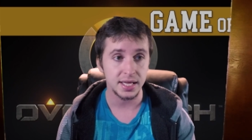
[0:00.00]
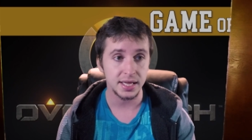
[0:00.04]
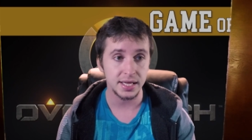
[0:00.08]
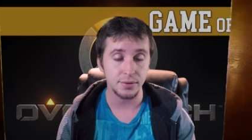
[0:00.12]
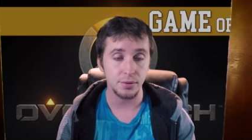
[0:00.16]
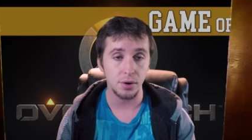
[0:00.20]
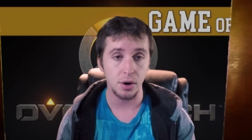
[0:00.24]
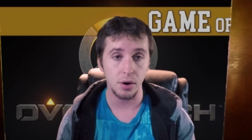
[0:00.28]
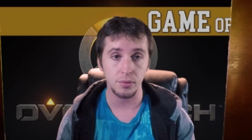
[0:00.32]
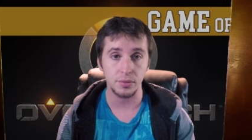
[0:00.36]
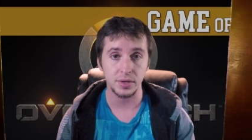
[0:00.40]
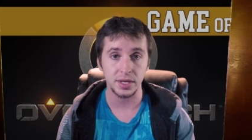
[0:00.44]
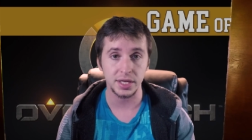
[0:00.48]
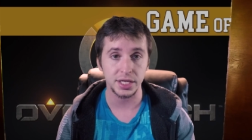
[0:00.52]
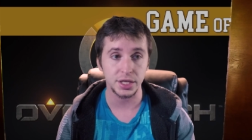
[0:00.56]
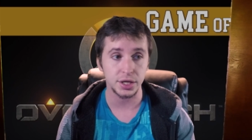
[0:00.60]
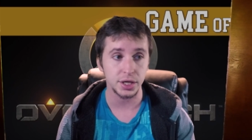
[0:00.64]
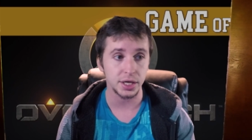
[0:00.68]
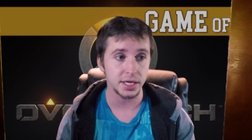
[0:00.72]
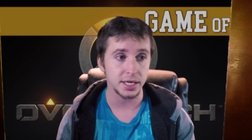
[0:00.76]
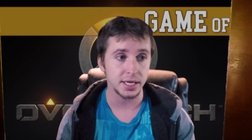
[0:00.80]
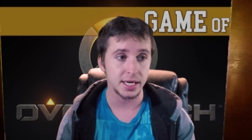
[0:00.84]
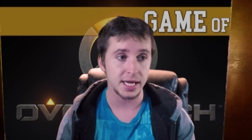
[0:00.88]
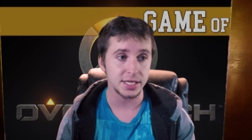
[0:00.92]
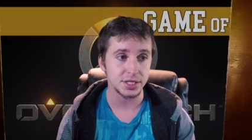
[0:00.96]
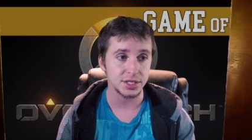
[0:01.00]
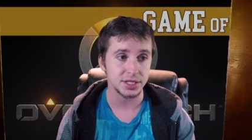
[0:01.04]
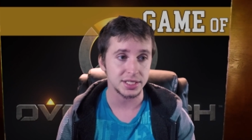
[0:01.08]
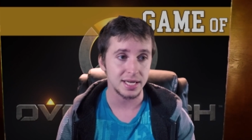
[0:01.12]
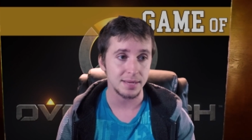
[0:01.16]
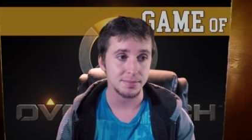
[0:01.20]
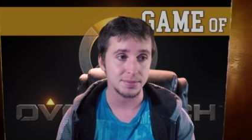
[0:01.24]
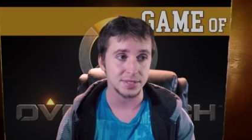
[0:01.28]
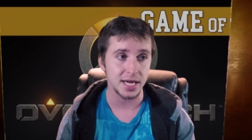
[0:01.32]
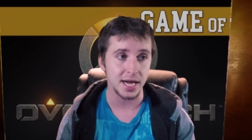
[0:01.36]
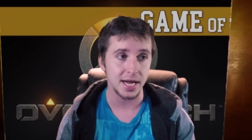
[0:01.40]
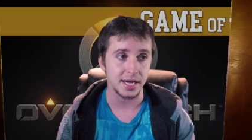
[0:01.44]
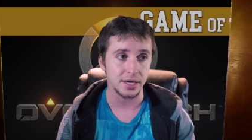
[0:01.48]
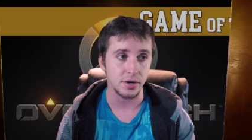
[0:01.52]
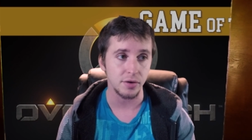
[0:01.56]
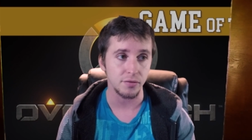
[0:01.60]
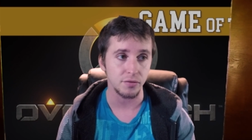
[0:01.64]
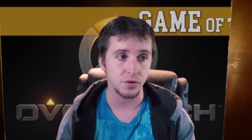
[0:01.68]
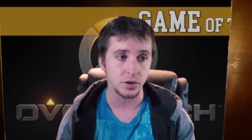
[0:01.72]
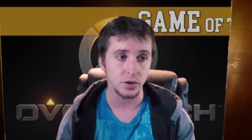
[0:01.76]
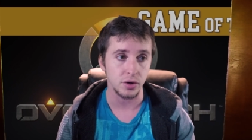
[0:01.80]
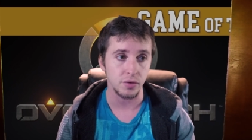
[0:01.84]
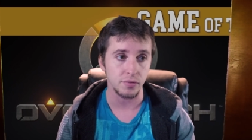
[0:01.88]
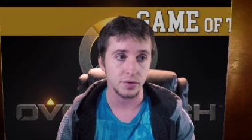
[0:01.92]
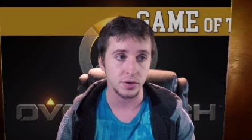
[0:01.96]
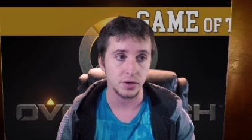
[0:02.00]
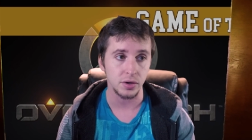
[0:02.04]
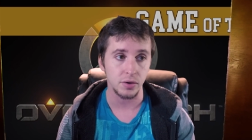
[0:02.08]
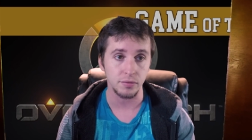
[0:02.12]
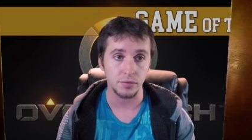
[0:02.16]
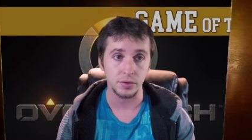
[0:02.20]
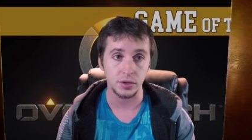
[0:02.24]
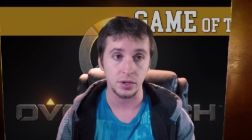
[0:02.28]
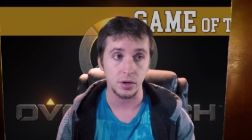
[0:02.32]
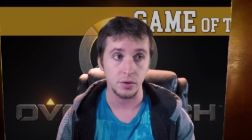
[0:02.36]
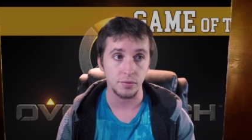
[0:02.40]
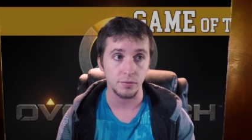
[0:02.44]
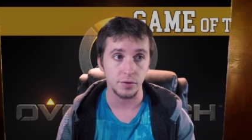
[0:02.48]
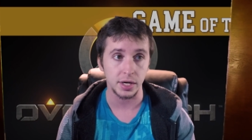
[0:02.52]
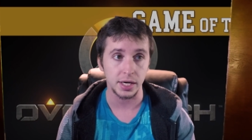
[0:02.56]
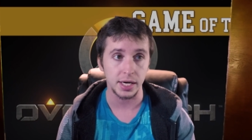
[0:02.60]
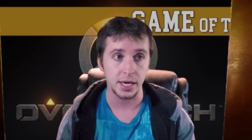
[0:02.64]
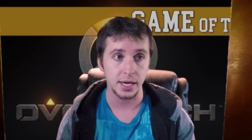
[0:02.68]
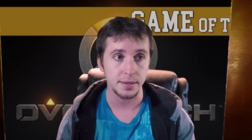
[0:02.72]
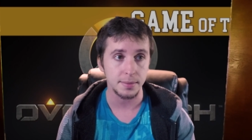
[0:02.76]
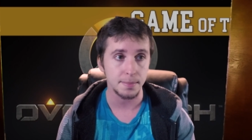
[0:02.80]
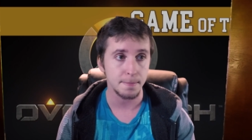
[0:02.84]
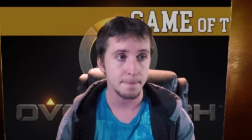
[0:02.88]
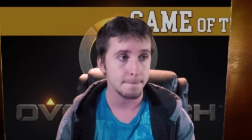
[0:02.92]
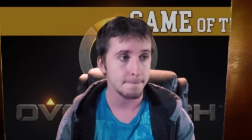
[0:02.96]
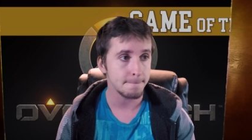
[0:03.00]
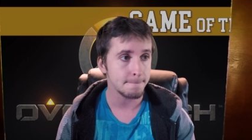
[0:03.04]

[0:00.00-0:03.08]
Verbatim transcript: and they were all really good, and I just kept dying over and over and over and over again.